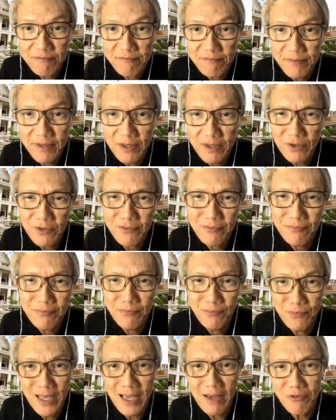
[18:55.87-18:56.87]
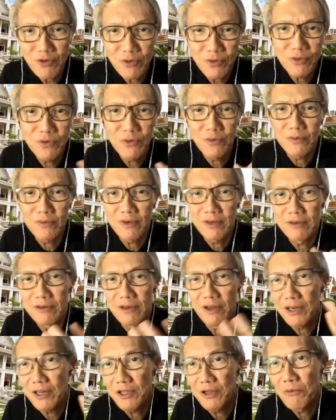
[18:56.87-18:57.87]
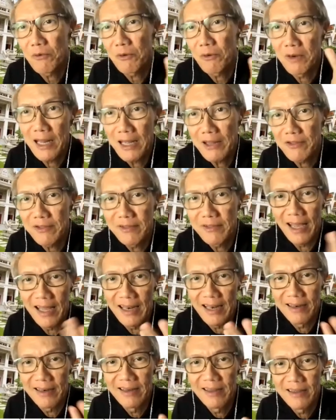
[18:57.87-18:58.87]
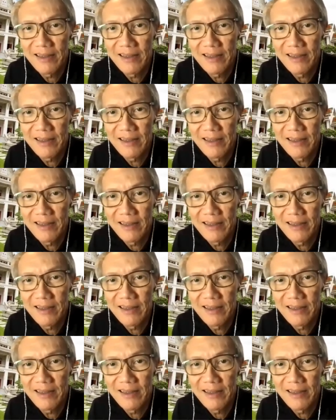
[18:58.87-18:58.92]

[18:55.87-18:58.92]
because we have to do not equal, less than,